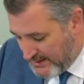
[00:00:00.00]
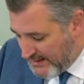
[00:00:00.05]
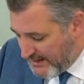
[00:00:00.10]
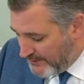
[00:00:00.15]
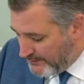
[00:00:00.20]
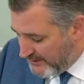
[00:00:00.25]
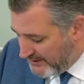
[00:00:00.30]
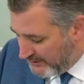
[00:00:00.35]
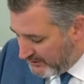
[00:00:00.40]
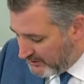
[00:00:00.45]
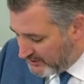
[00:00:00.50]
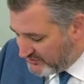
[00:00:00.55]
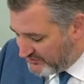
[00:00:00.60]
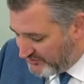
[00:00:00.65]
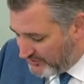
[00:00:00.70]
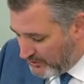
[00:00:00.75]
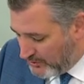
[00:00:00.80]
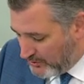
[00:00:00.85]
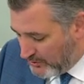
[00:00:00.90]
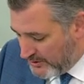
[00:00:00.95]
And we look
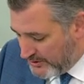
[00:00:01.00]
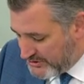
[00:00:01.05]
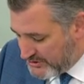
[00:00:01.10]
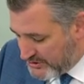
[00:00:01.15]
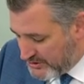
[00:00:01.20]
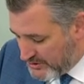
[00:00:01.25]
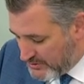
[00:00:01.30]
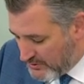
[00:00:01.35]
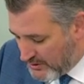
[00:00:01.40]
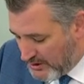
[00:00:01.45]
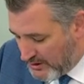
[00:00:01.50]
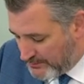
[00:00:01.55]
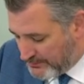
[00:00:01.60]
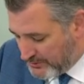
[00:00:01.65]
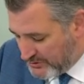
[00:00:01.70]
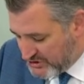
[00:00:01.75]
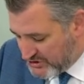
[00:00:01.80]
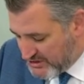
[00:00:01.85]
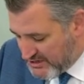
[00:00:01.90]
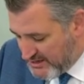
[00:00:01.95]
forward to you all
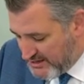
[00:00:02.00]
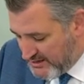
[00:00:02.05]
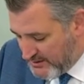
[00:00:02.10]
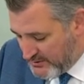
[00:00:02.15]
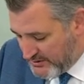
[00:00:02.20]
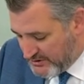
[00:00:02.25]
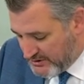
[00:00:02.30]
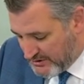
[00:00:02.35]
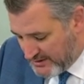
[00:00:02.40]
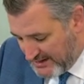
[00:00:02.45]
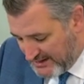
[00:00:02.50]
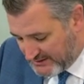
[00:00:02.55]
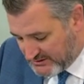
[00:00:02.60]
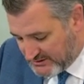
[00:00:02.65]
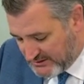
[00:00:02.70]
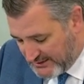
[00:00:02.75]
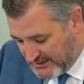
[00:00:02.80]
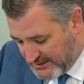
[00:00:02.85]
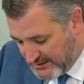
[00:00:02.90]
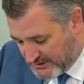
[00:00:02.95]
proceeding with your
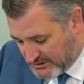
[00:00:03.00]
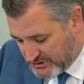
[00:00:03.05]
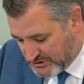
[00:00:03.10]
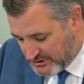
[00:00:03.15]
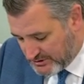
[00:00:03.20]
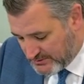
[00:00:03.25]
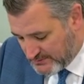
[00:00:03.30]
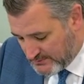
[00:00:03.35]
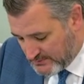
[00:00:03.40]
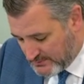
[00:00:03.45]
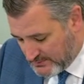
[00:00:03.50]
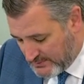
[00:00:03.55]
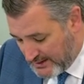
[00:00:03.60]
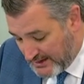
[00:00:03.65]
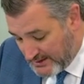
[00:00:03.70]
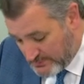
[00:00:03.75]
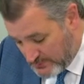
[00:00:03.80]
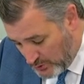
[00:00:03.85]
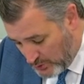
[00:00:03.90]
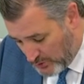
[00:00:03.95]
next launch
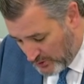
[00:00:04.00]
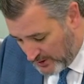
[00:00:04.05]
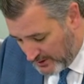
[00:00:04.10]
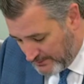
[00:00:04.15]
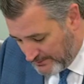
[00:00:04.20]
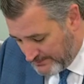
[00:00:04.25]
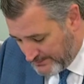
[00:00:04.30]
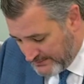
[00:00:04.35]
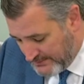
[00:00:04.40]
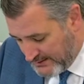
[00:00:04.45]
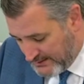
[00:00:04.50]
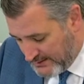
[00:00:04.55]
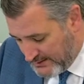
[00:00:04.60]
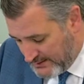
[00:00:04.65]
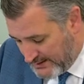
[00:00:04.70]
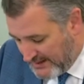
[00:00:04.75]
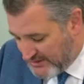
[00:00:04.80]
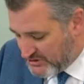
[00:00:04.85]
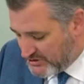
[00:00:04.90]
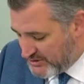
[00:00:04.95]
and more
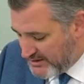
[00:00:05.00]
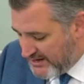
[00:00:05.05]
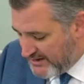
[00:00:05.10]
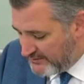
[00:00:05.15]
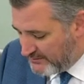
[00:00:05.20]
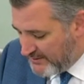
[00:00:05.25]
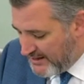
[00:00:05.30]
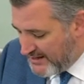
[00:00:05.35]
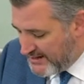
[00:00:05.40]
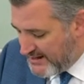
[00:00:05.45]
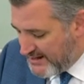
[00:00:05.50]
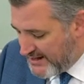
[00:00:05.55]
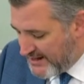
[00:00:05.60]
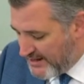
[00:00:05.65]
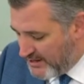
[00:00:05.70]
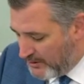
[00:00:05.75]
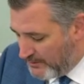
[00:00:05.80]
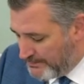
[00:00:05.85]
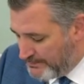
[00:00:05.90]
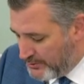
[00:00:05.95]
as you get ready to
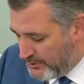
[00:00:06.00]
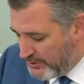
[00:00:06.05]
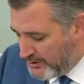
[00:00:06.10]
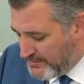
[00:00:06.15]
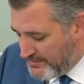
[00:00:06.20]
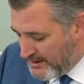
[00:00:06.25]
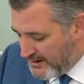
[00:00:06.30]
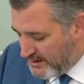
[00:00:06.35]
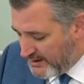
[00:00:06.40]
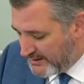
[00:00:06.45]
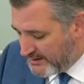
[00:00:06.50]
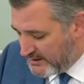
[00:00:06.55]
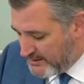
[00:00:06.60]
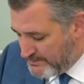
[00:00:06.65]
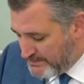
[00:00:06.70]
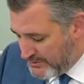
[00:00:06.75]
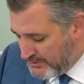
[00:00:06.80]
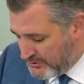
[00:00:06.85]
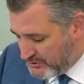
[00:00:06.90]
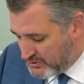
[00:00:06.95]
help put
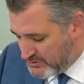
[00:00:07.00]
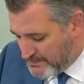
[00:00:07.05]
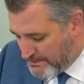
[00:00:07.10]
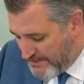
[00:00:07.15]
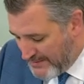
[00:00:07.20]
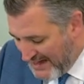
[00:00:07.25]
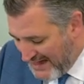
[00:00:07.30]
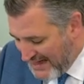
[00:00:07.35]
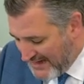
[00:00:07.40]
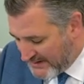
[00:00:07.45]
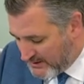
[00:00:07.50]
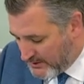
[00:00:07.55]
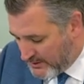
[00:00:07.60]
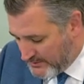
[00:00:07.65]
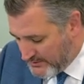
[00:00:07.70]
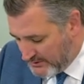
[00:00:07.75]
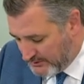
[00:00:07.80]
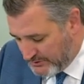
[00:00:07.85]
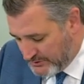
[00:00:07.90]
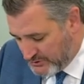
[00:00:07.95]
American boots back
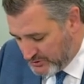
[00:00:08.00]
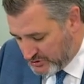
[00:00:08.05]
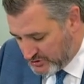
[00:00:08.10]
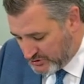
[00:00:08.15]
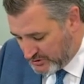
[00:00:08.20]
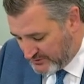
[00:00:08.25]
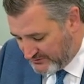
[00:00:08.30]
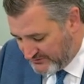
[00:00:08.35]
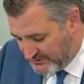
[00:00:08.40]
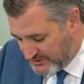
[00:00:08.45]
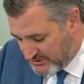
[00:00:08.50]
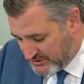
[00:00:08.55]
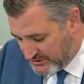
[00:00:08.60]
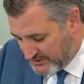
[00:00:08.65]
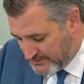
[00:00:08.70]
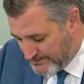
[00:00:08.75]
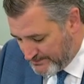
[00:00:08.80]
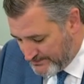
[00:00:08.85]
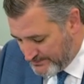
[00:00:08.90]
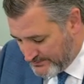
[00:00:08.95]
on the lunar surface.